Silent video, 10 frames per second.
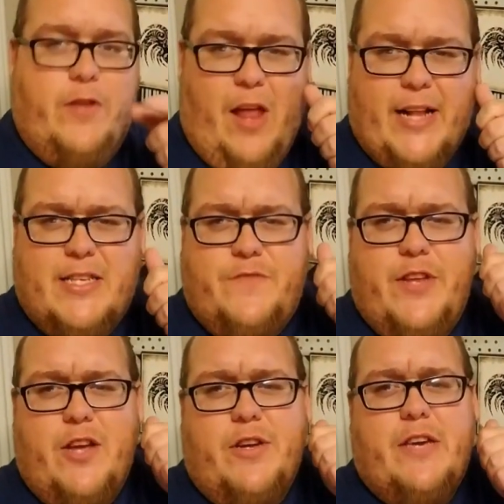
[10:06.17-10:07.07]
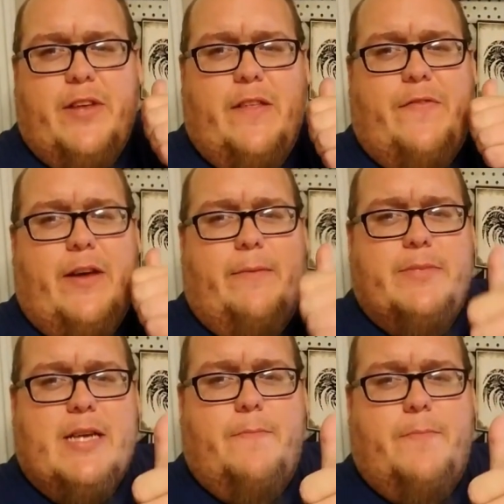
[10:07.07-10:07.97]
If you like this video, give it a
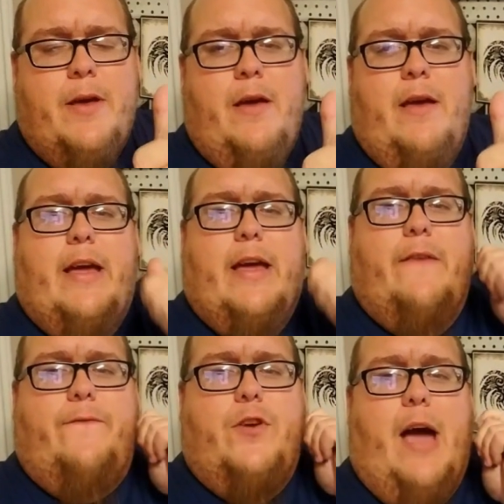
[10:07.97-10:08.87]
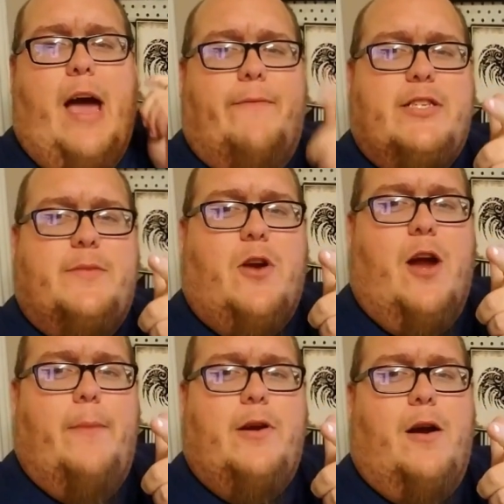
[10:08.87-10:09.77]
thumbs up. If you haven't
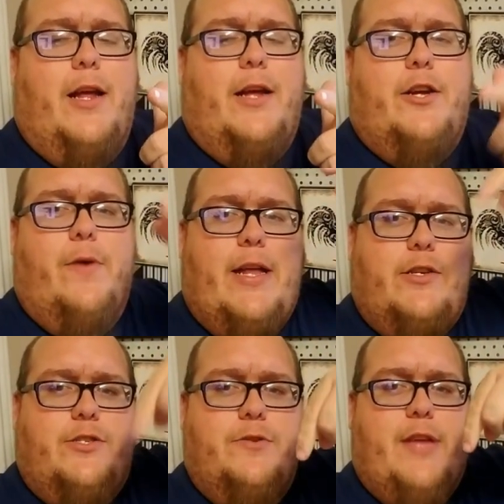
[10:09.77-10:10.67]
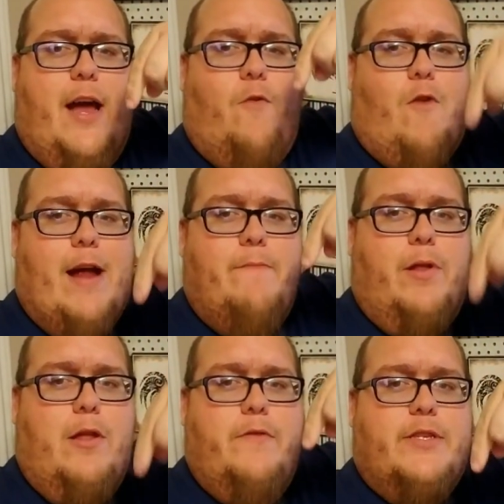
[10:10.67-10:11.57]
subscribed already, go ahead and do that right
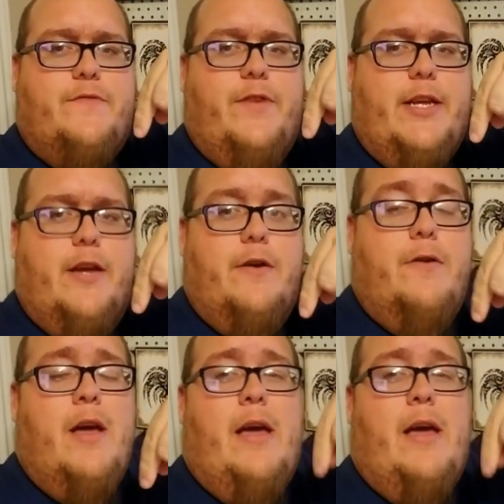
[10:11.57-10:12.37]
below this video.